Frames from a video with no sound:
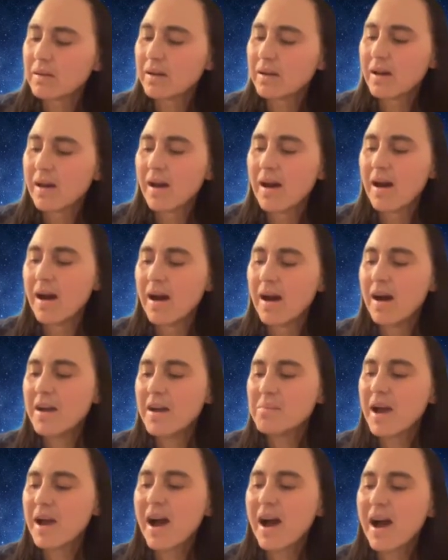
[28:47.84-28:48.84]
I'm
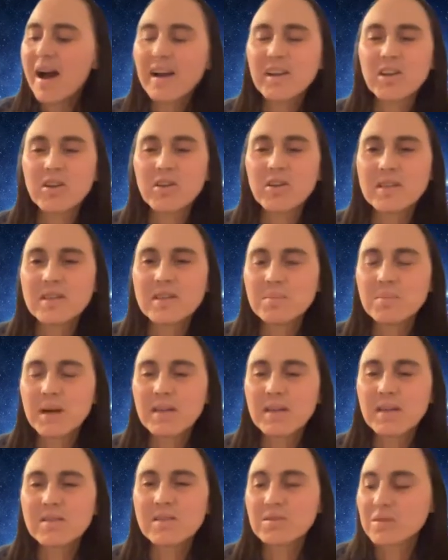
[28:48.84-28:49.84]
accurate to my
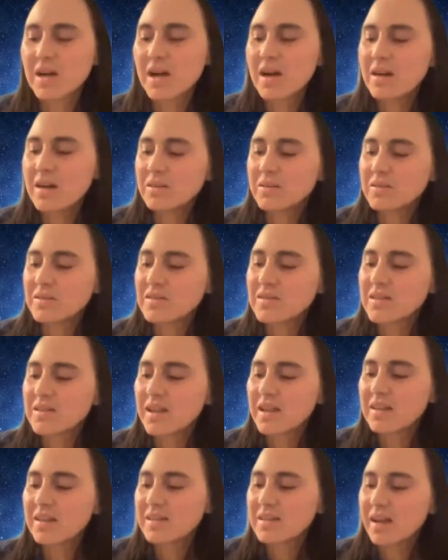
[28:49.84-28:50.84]
surrounds, they
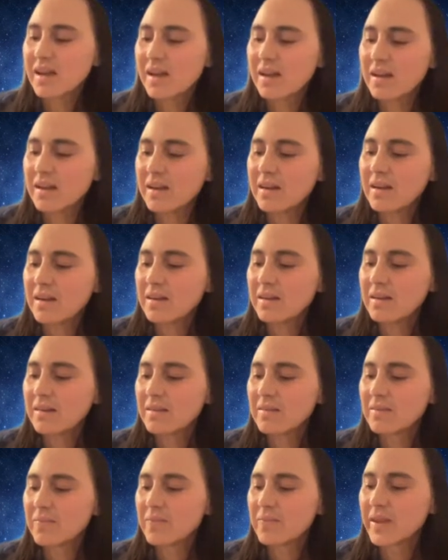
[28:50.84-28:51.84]
sang.
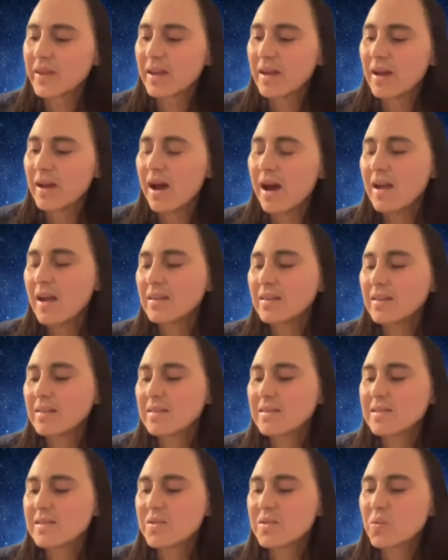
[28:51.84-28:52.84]
I can
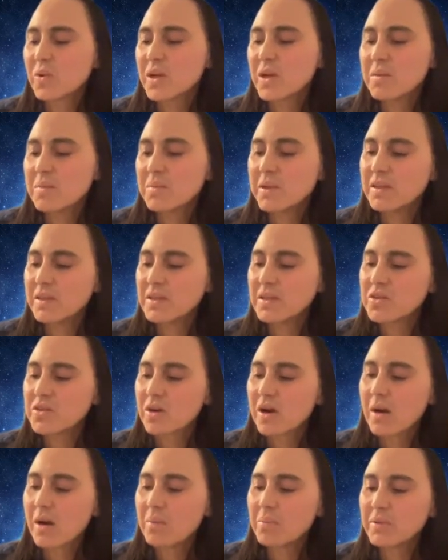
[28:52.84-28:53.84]
swim in a
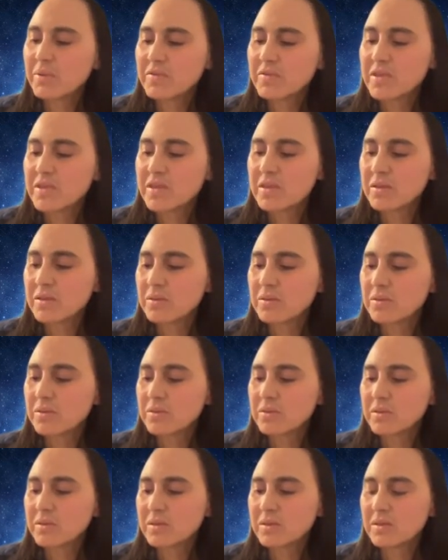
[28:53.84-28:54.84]
drop of dew.
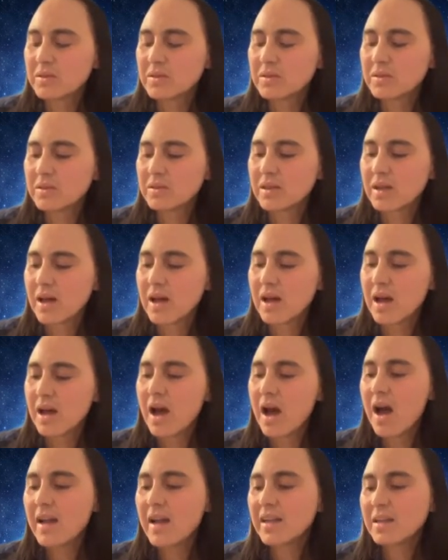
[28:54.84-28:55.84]

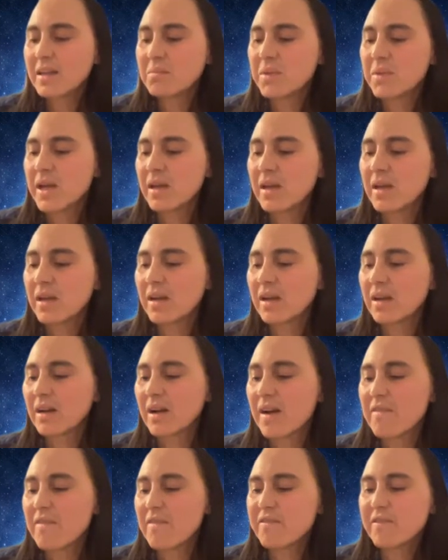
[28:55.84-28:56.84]
I can make a
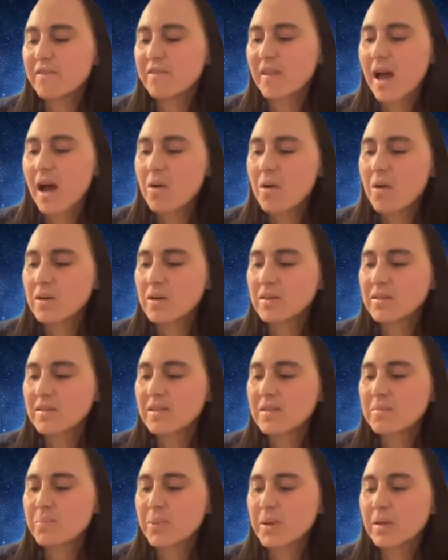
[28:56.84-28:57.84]
flower
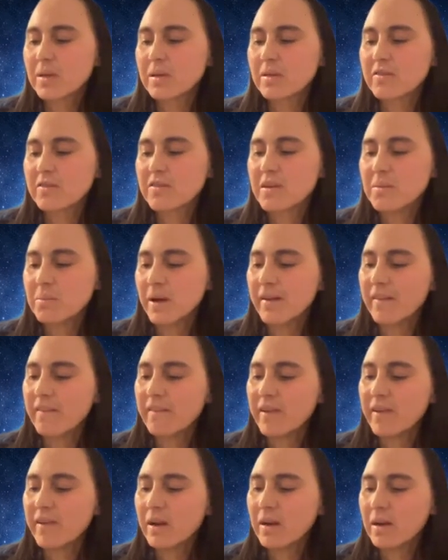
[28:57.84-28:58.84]
spurt from my
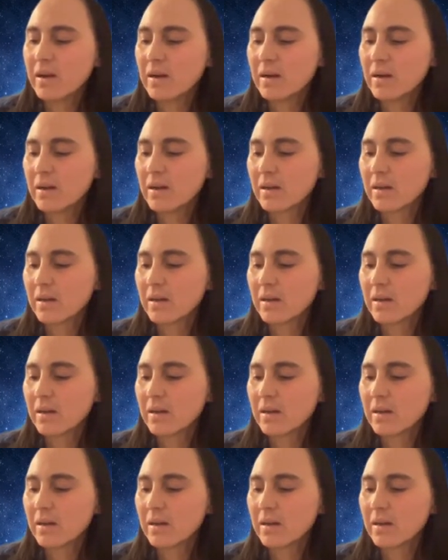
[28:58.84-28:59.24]
finger.